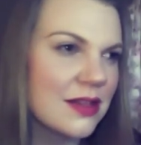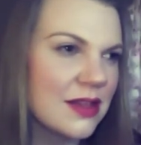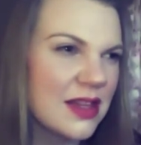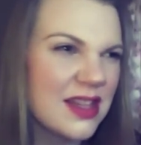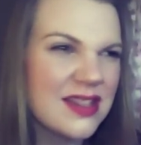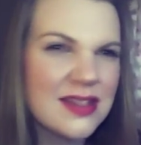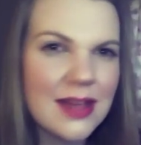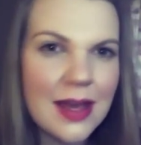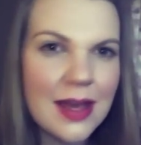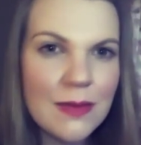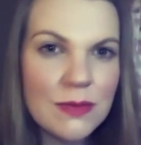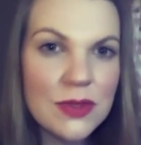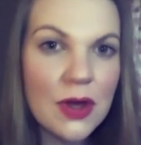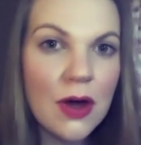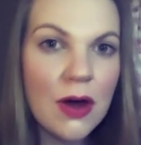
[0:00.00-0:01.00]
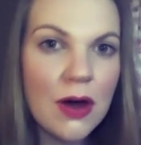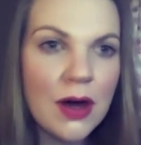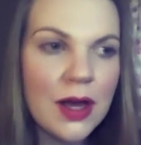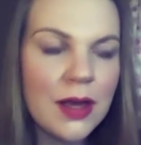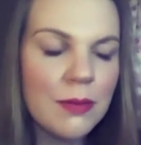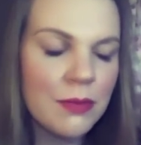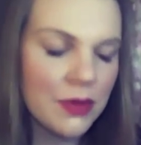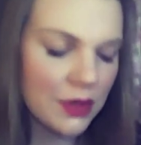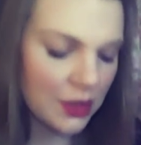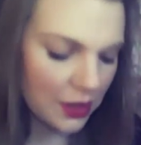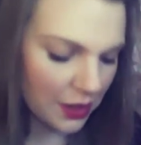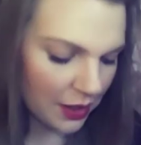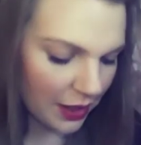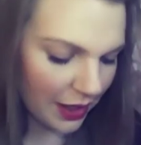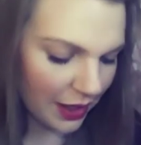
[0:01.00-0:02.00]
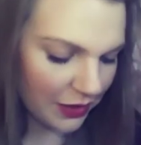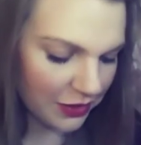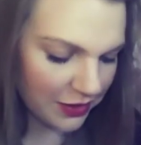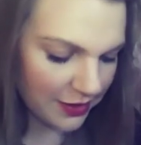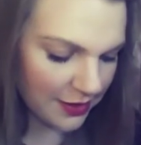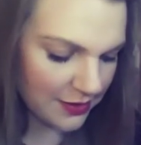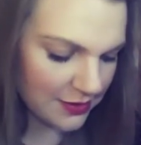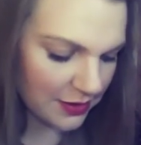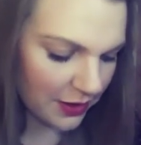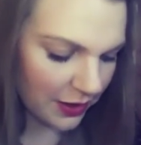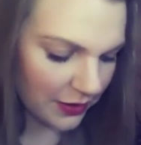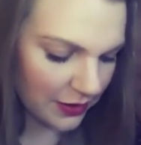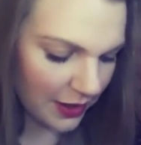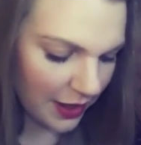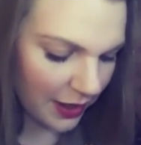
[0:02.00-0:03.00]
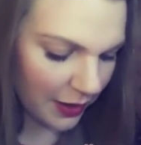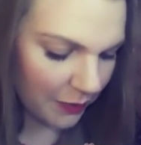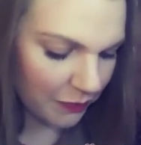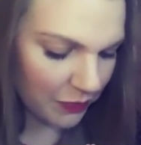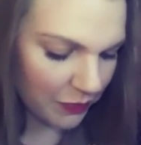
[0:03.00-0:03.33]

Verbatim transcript: the same time and things like that.